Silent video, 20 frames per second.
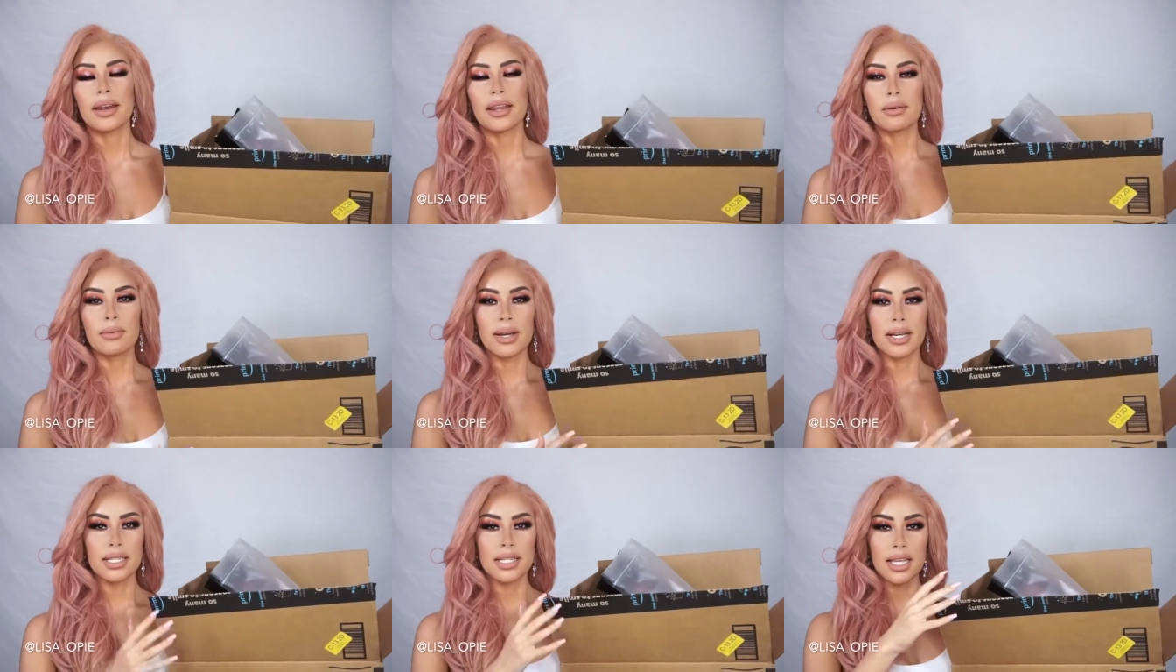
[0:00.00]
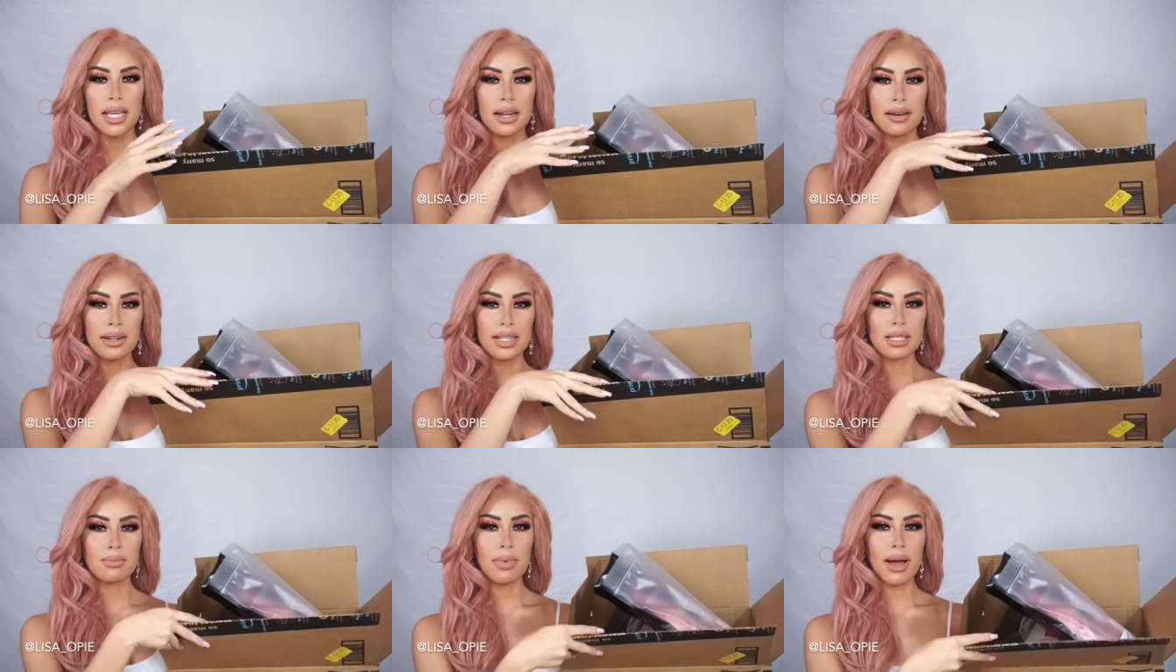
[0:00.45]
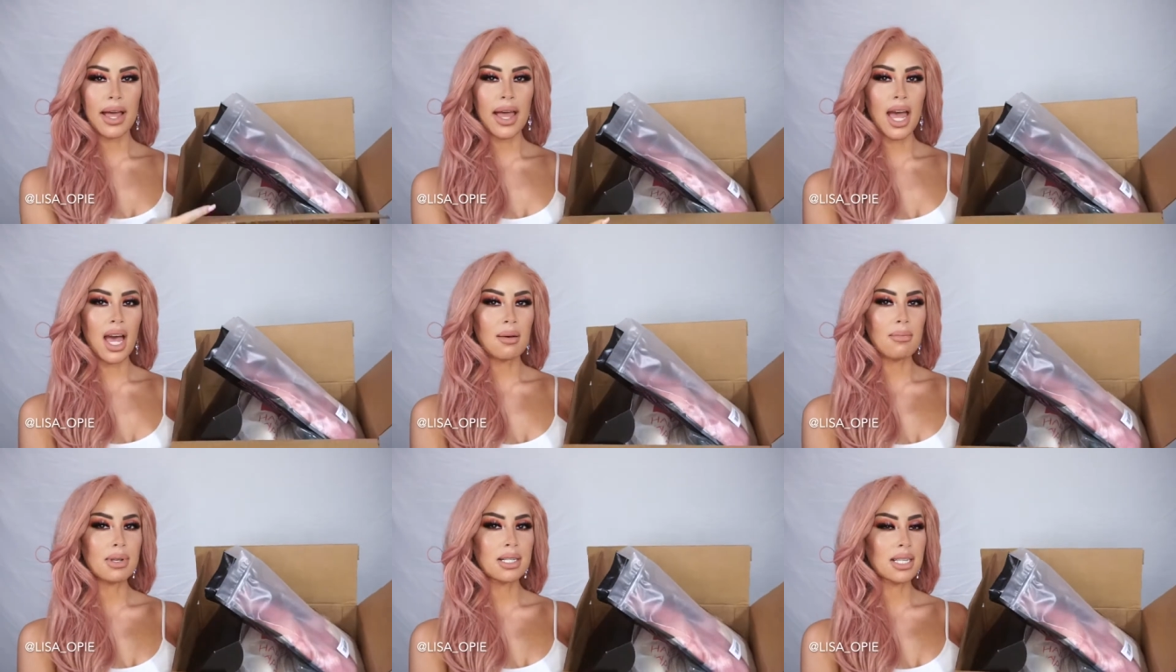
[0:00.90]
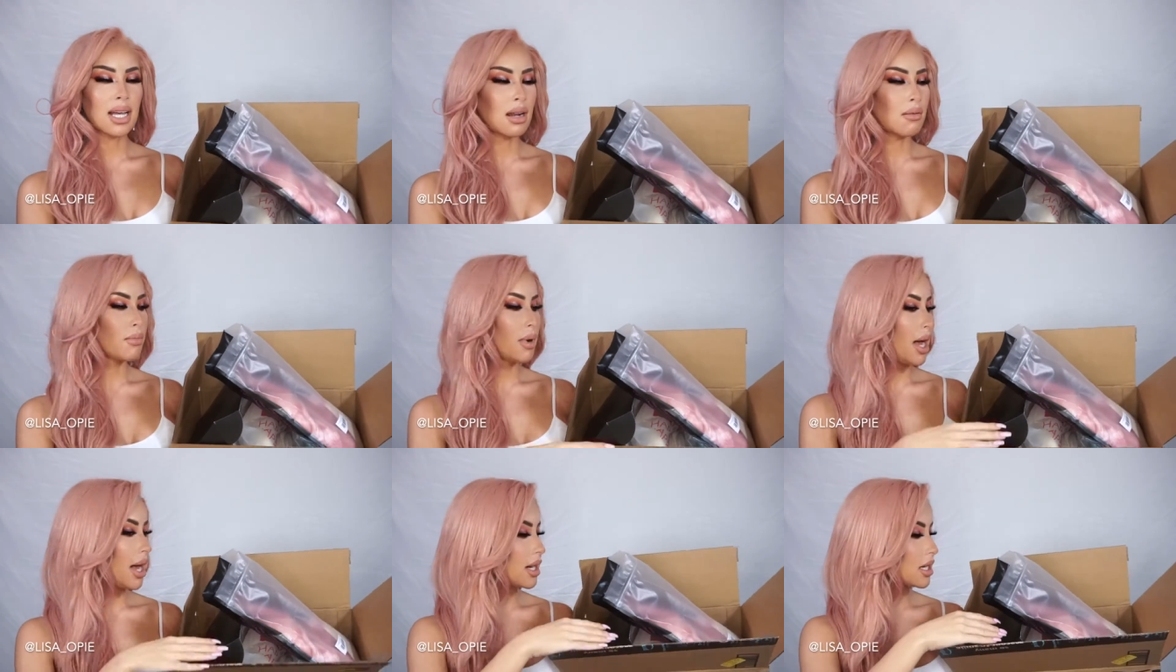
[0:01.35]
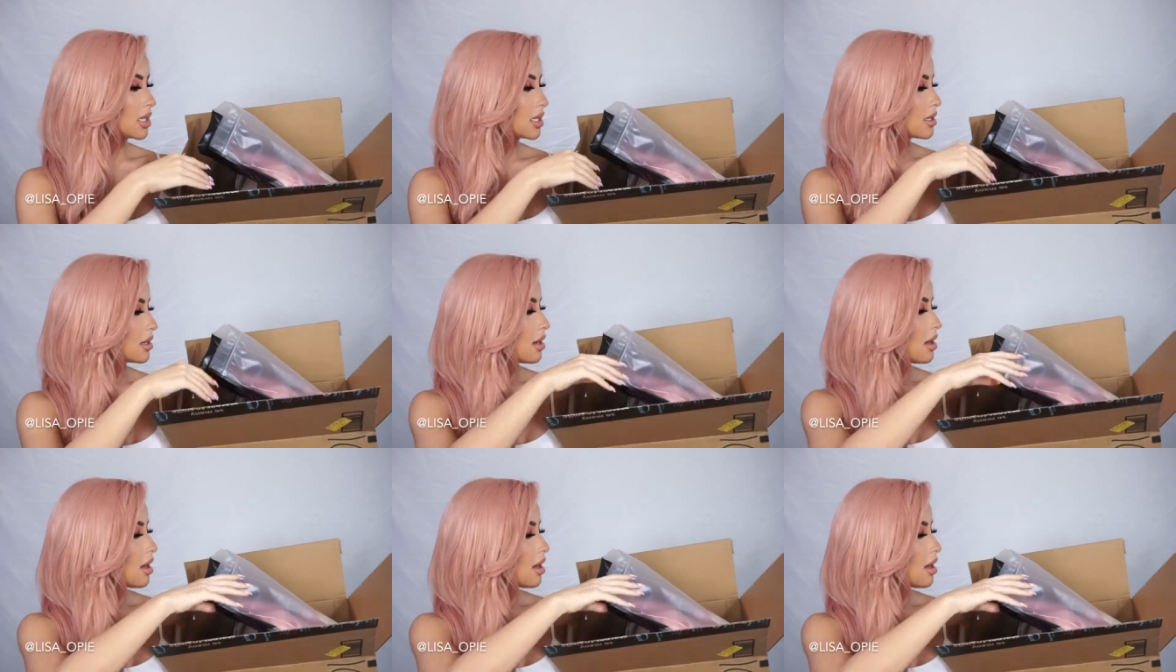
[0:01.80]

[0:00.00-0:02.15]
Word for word: Anyways, here is my Amazon box